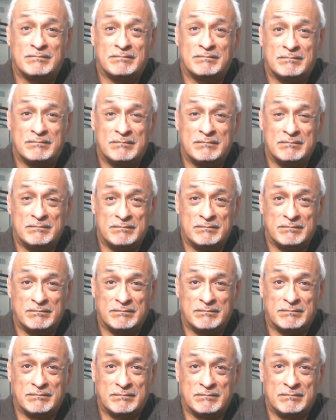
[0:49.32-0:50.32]

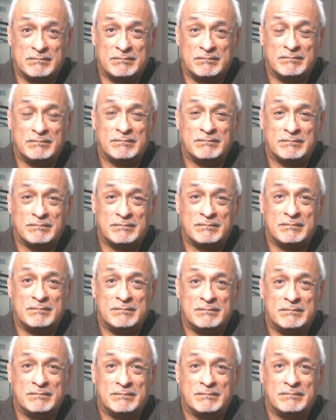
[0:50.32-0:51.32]

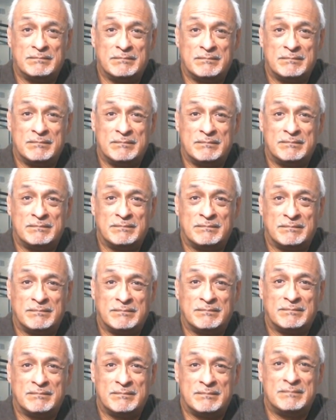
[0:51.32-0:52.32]

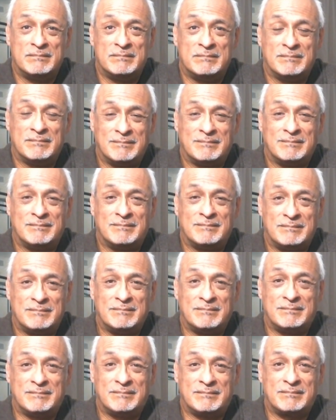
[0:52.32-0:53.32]

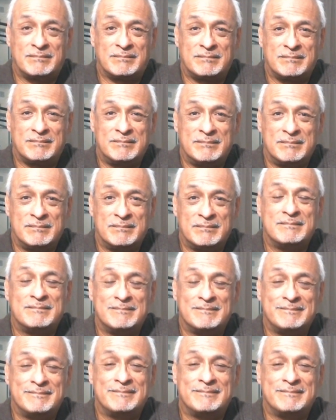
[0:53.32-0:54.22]
(silent)